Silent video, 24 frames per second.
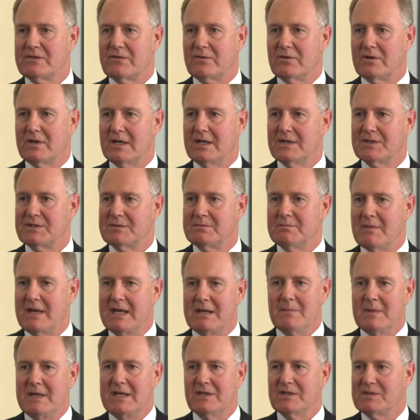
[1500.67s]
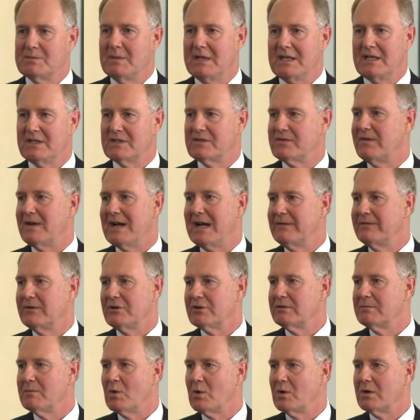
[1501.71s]
for us may be as many as
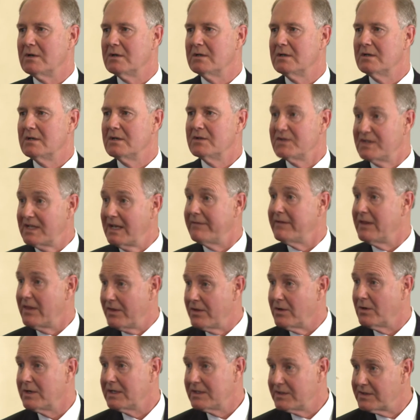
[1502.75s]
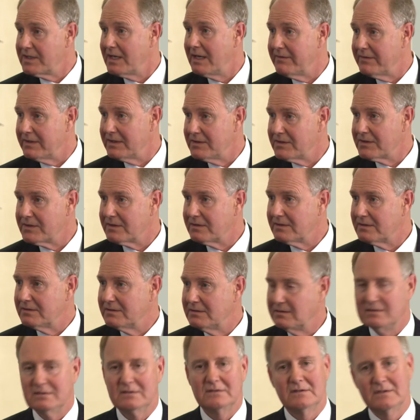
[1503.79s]
500 more 737s. Mm -hmm.
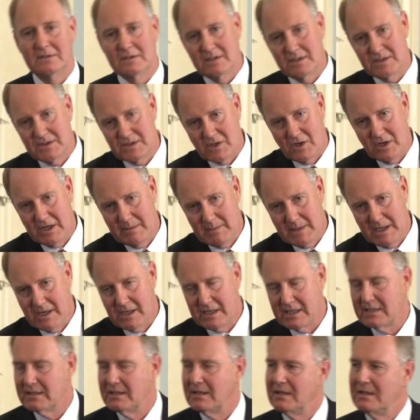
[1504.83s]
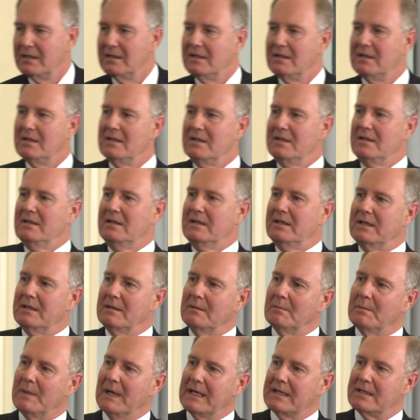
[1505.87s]
Sorry, Barry. Yeah. yeah.
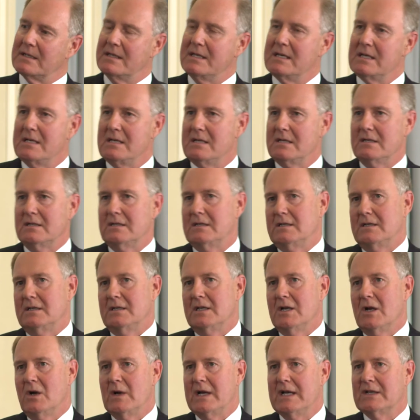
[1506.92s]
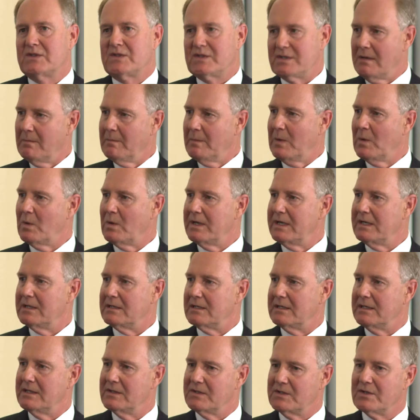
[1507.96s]
But the, you know, at some point,
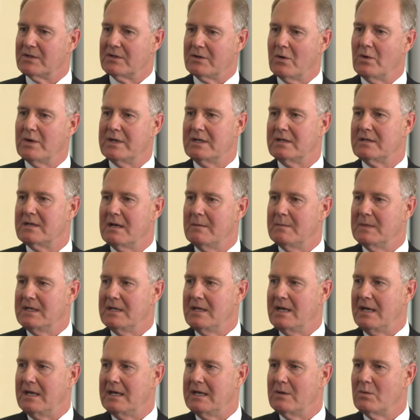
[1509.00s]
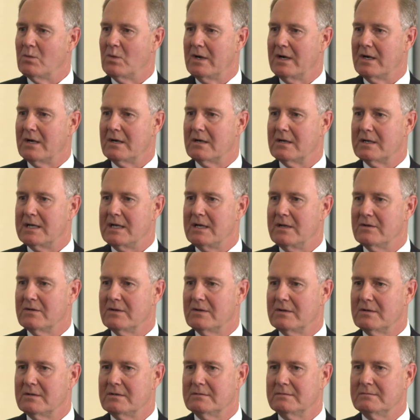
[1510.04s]
is there going to come a day where
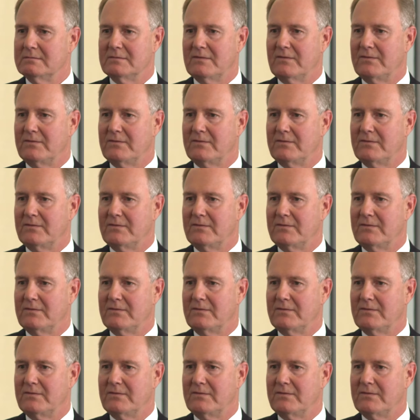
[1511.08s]
either